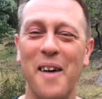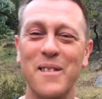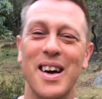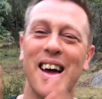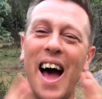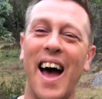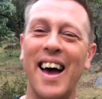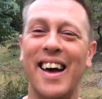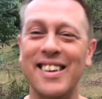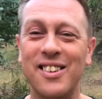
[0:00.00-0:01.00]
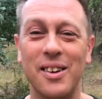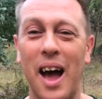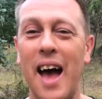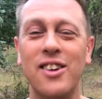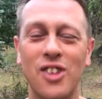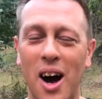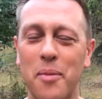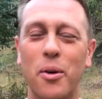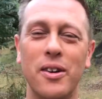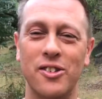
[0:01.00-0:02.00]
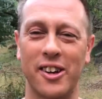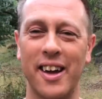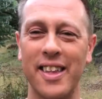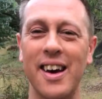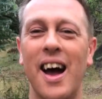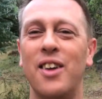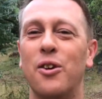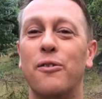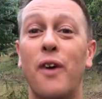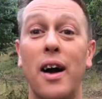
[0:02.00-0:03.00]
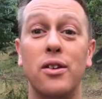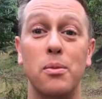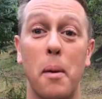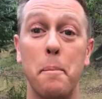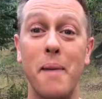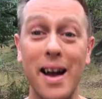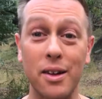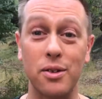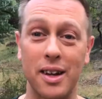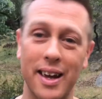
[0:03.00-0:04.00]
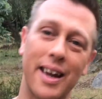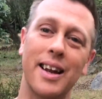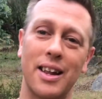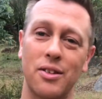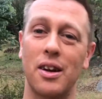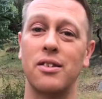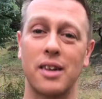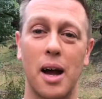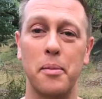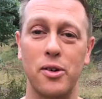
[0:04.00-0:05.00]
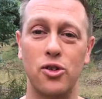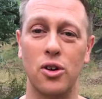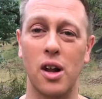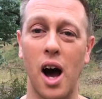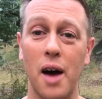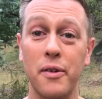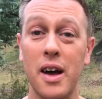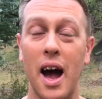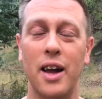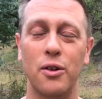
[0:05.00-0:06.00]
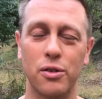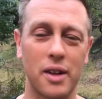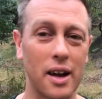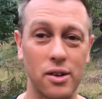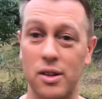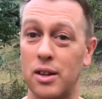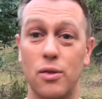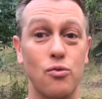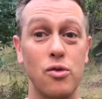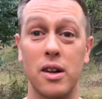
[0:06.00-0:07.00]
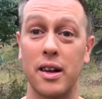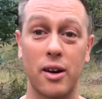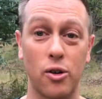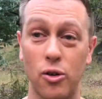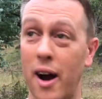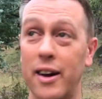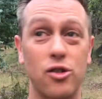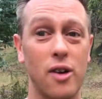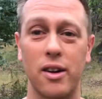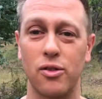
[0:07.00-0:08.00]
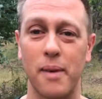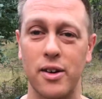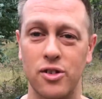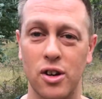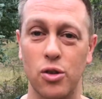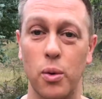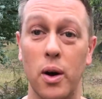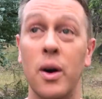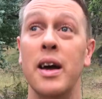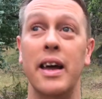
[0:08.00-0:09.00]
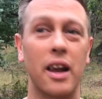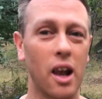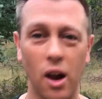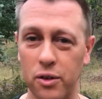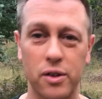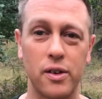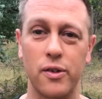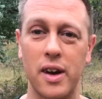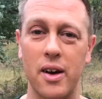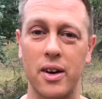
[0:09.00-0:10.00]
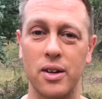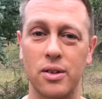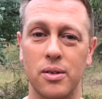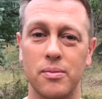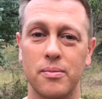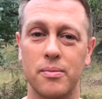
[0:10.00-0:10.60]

um, and and thyme together, and you'll find some amazing healing starts to come into your life, and you'll start to see some really great transformation as well in lots of different areas.